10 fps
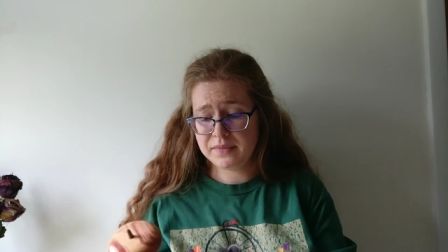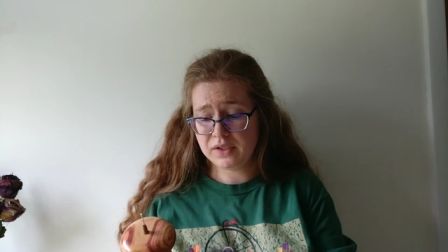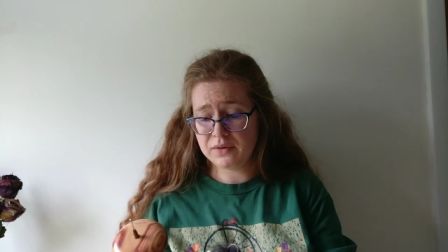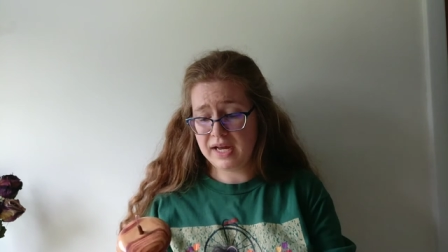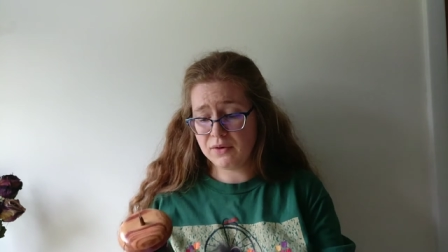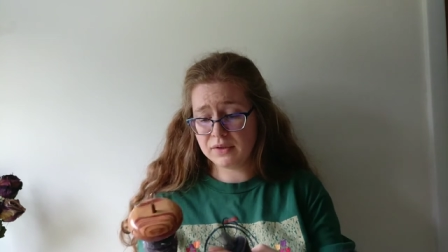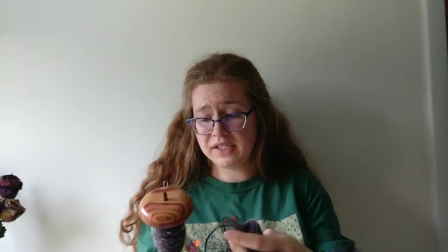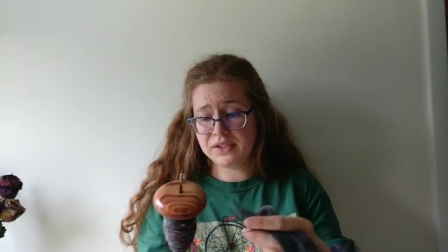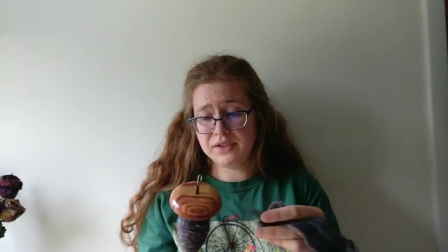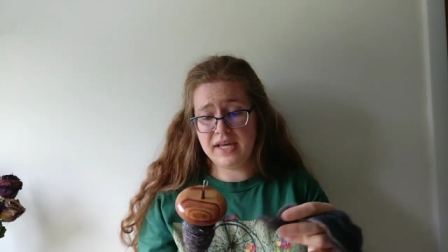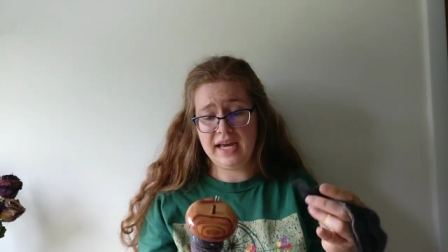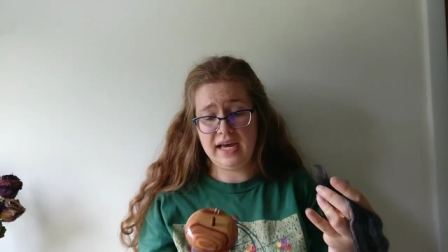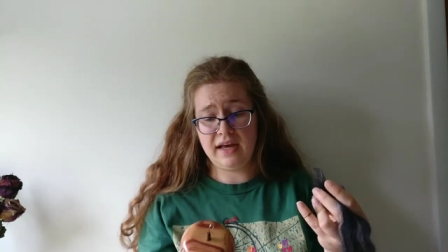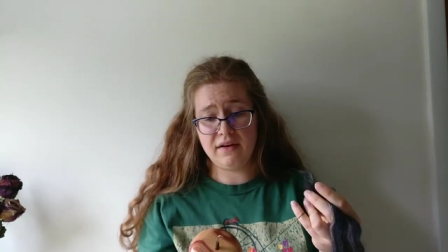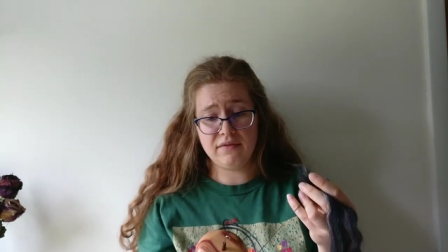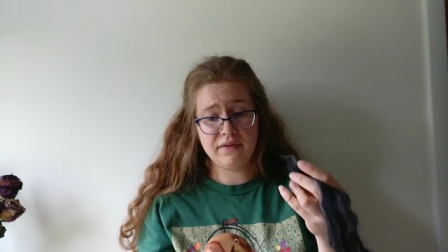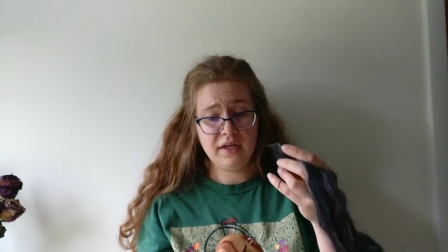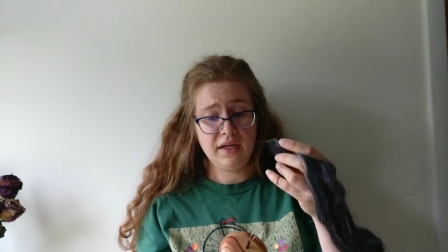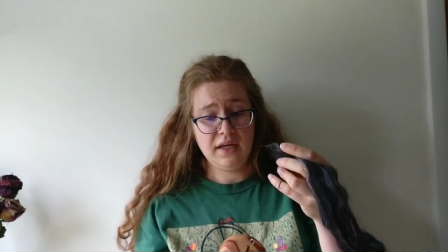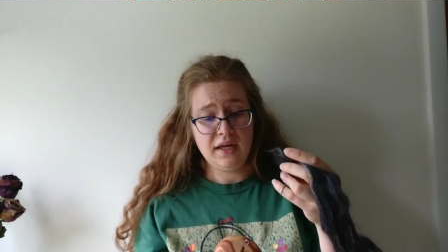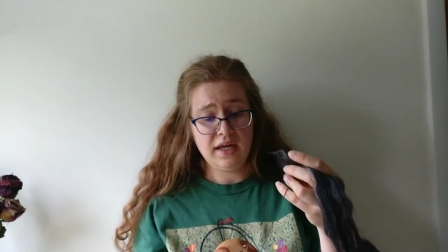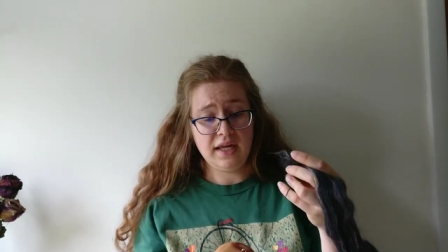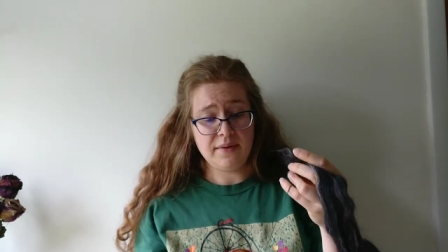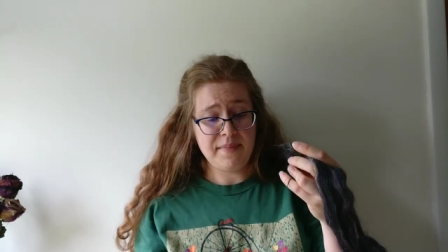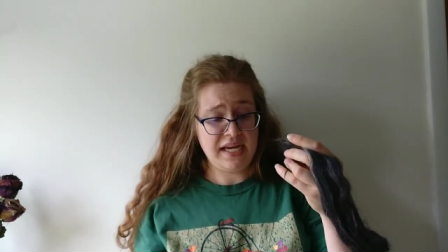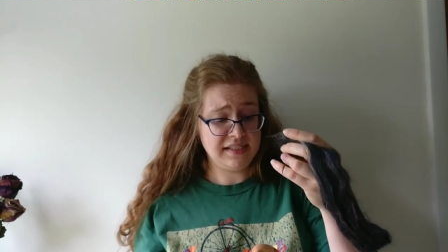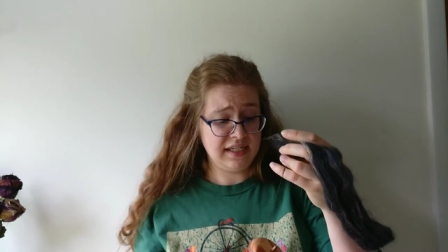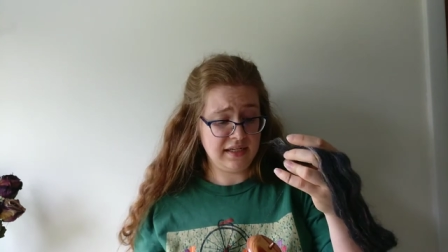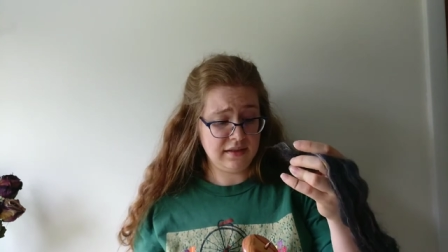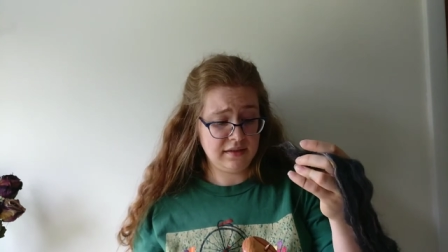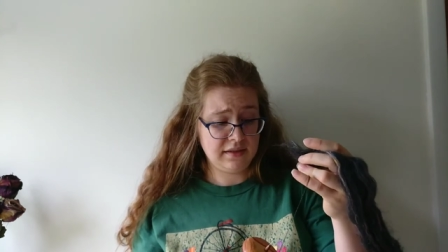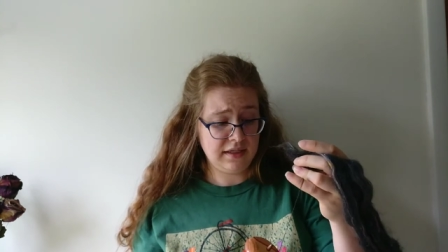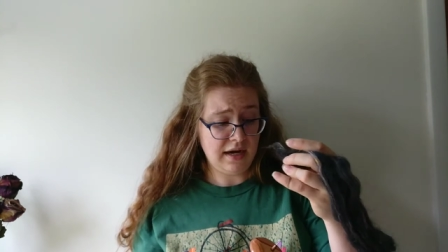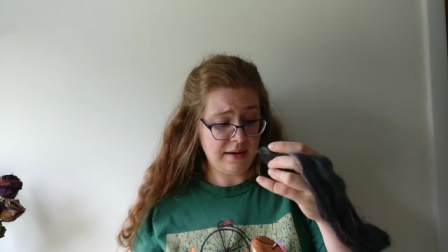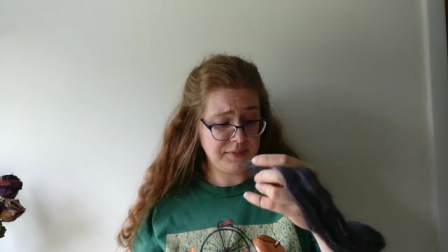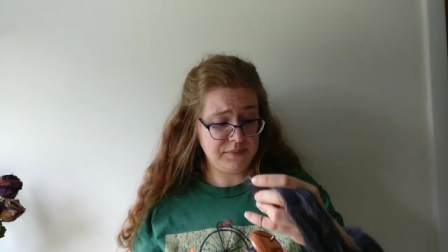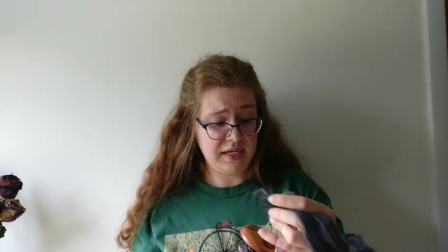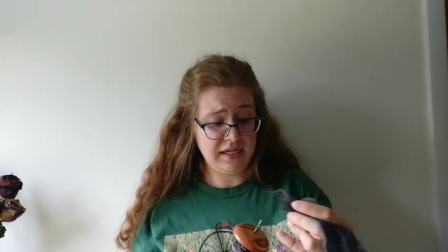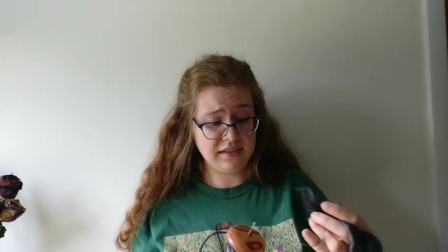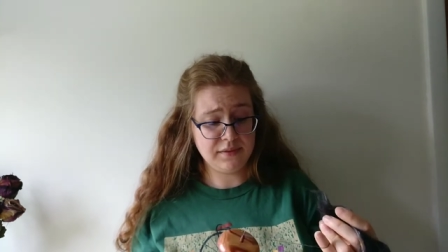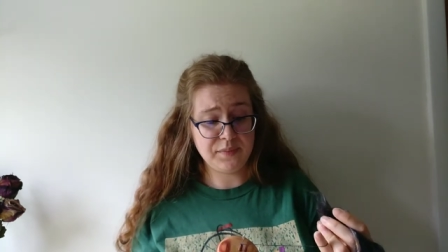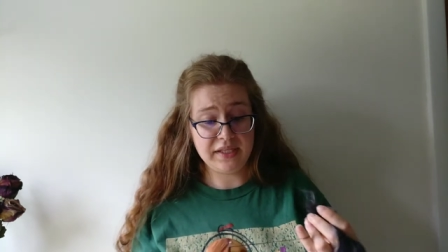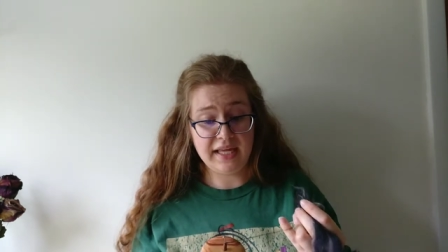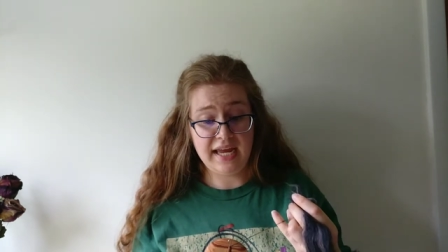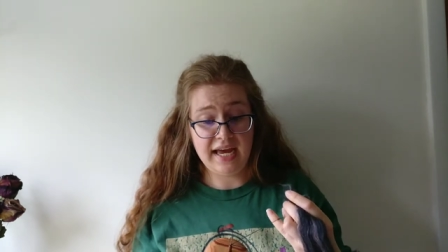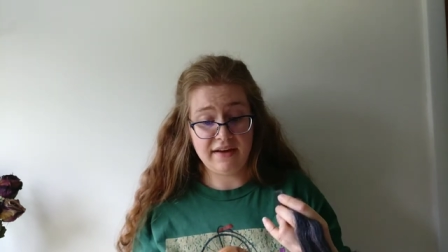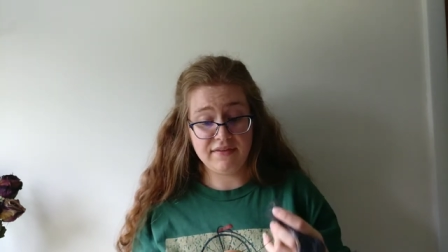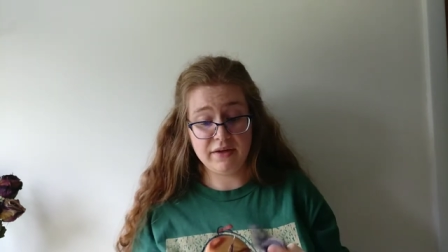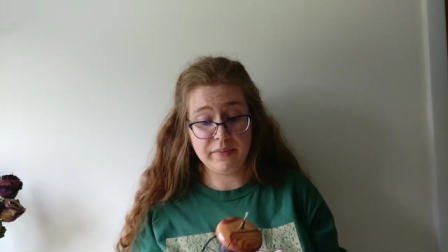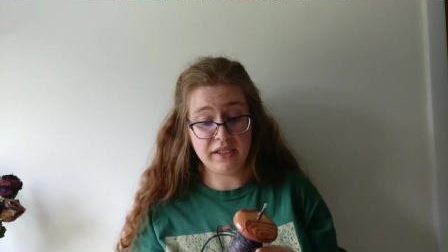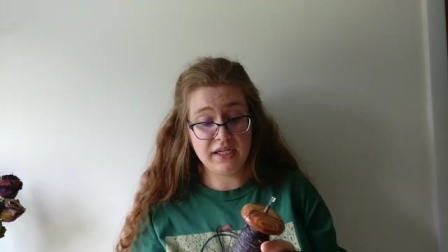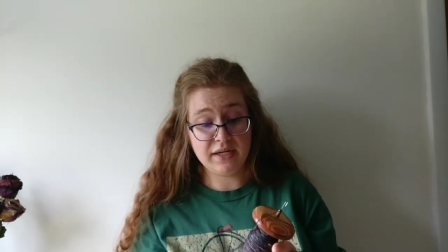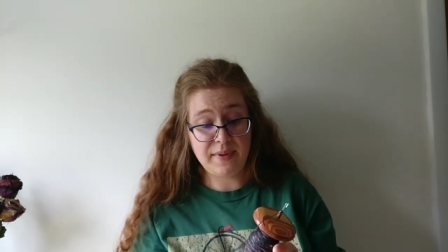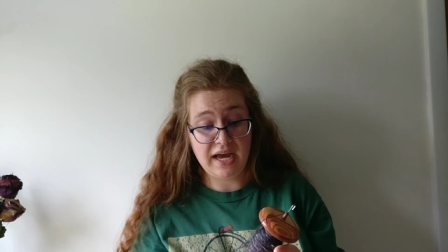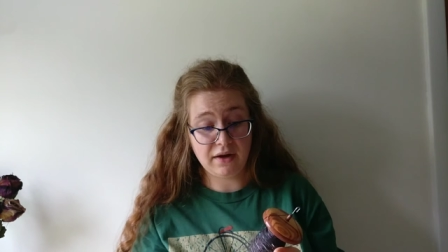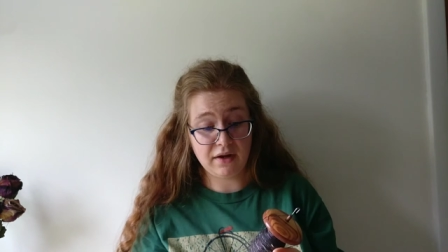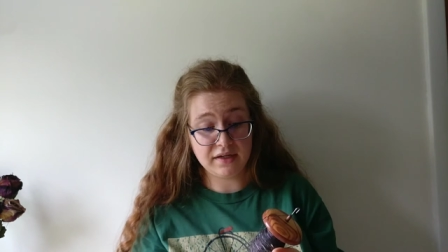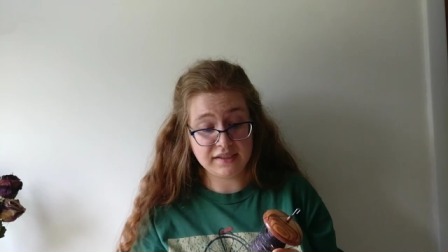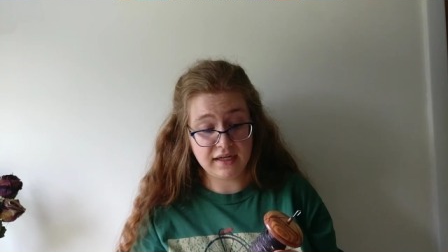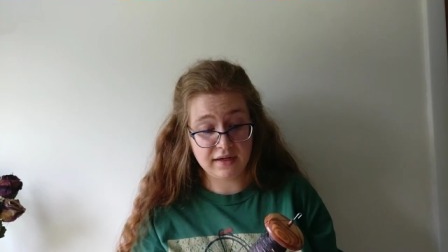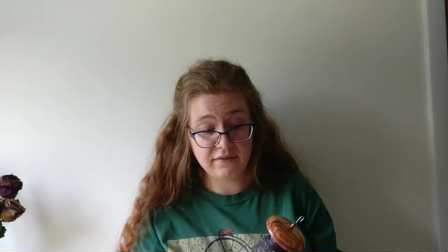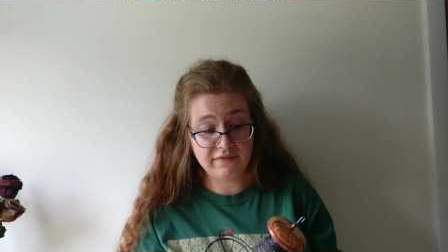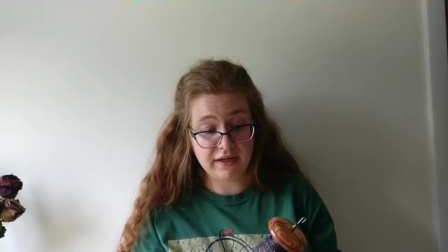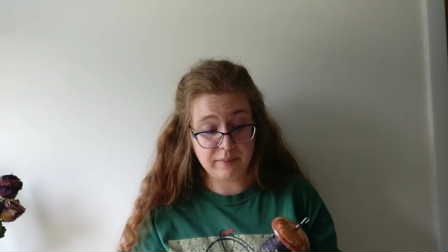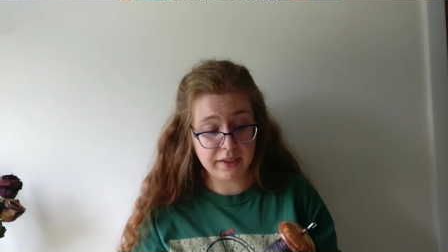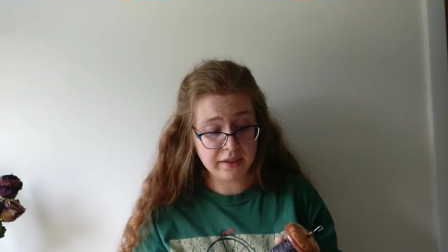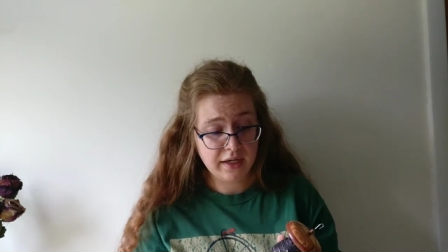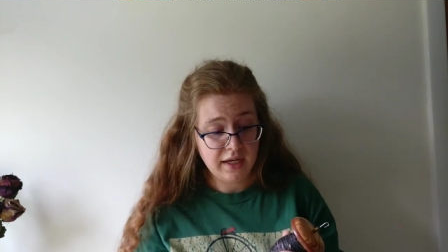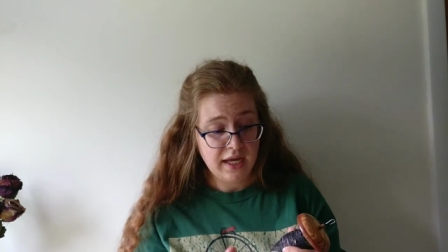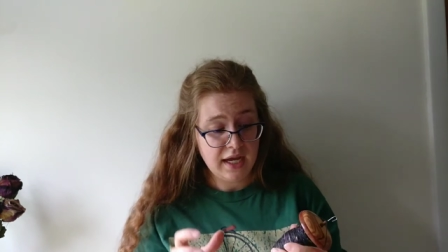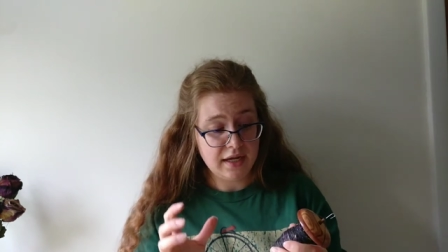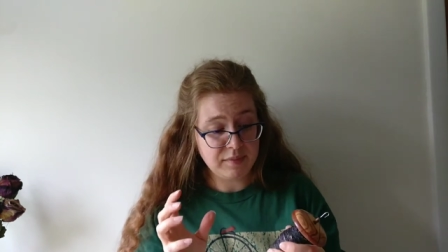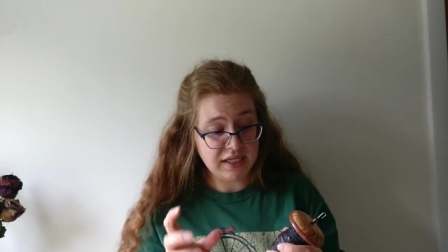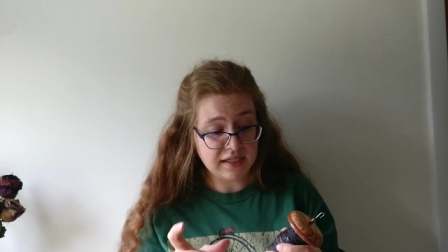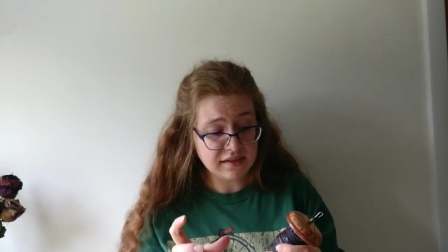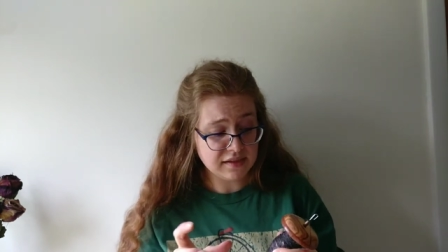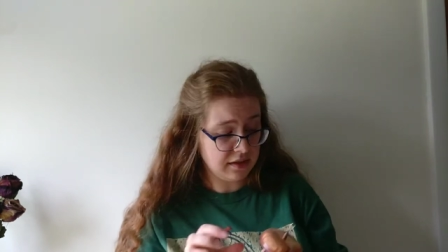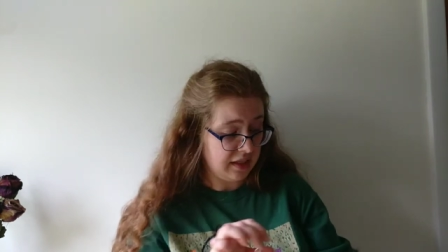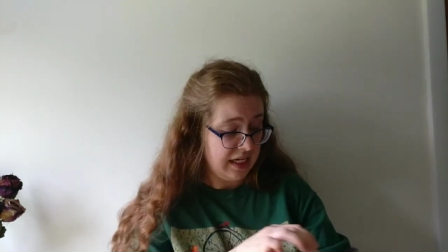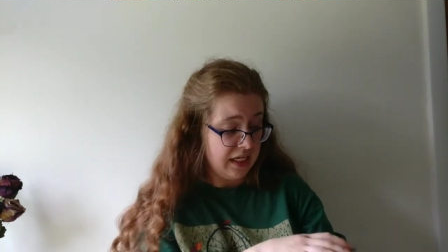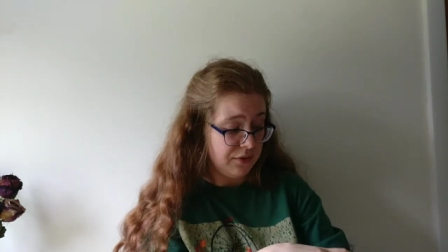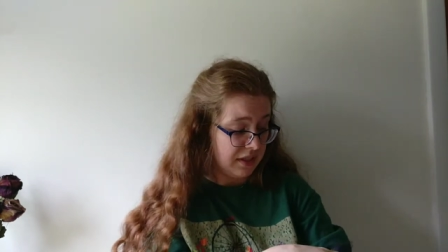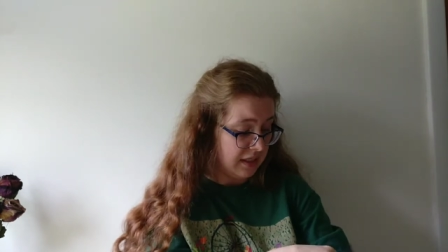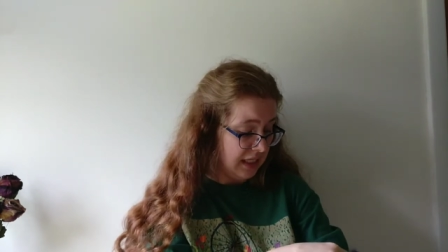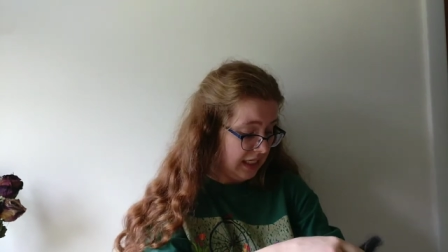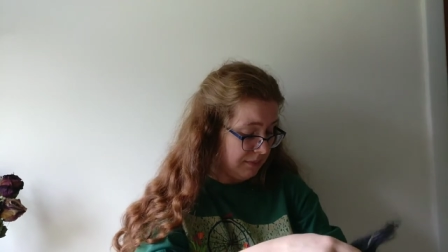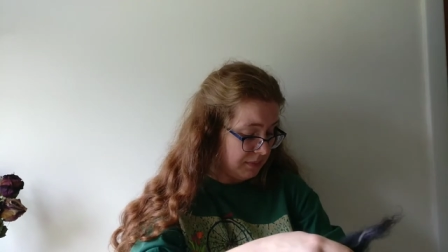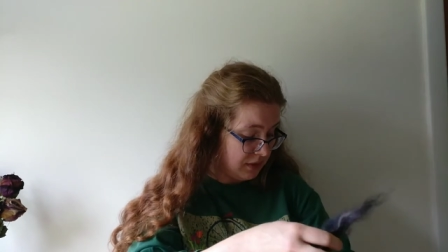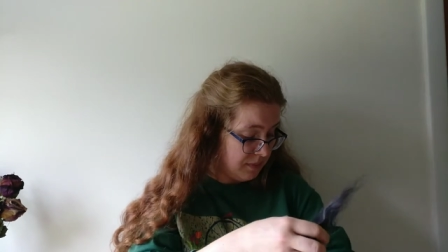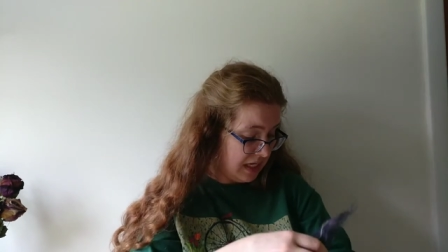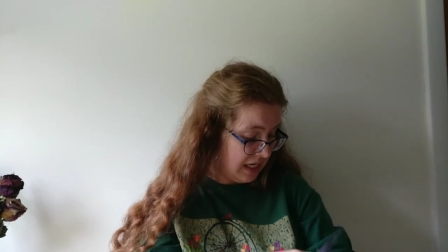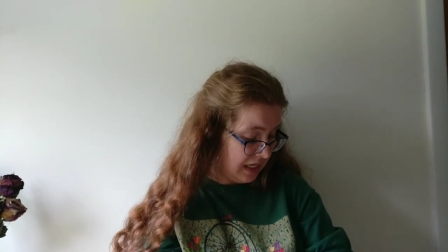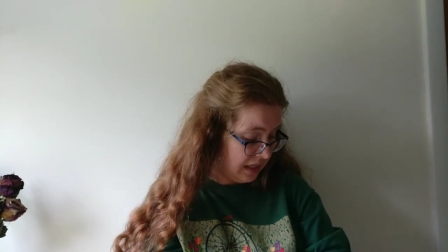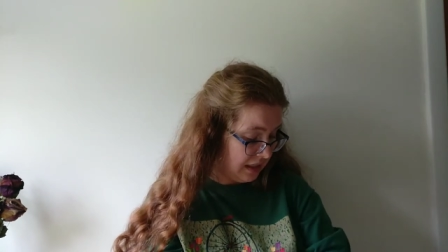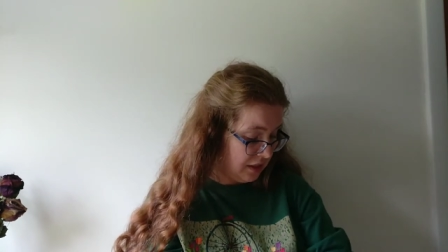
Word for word: So not only do they have an amazing cop space, but they have the ability to pack on a ton of fiber, and because they're light, you can keep spinning.